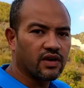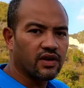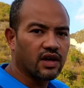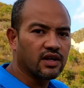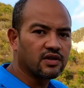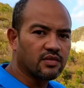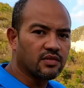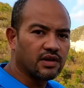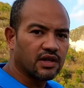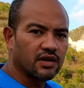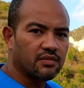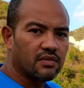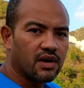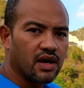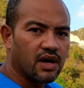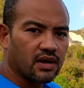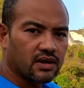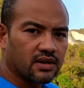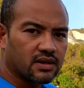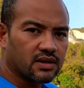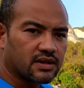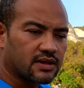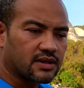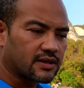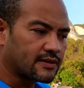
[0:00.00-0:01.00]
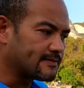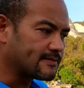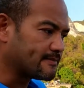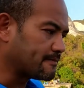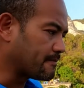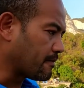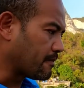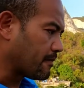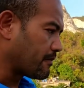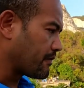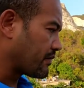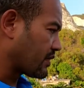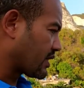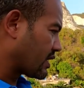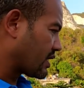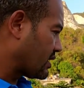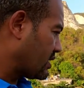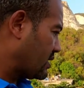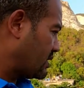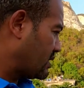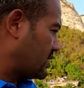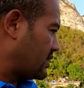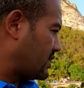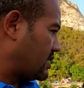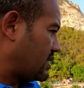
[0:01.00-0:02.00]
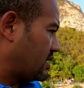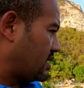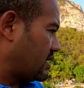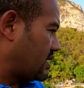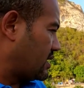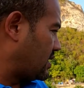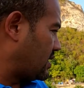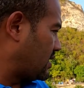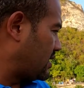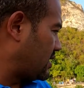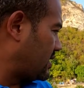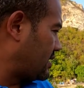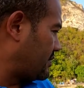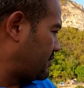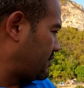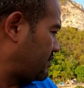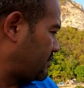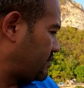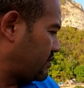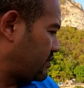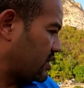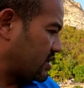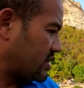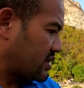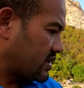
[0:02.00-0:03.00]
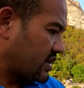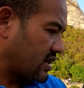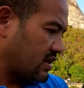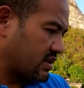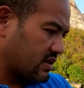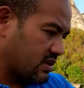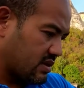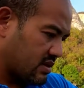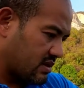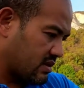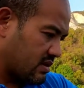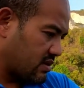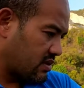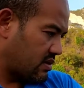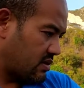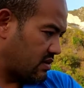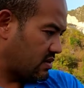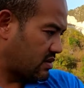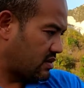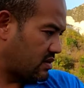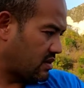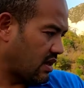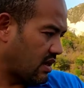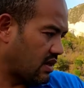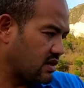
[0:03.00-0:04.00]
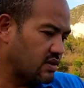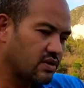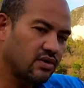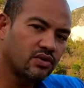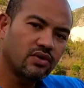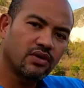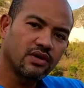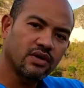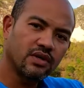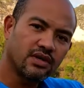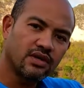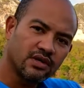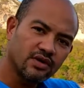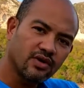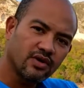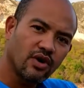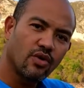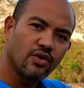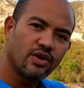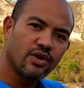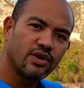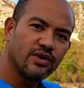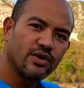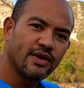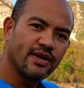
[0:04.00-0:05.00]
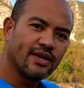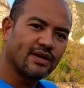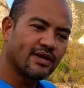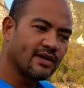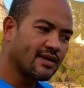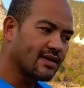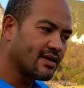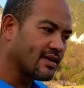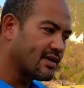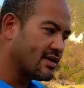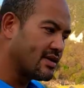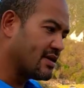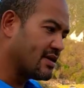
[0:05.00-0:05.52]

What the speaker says: for as many blocks. But yes, as you know, this is how we do it.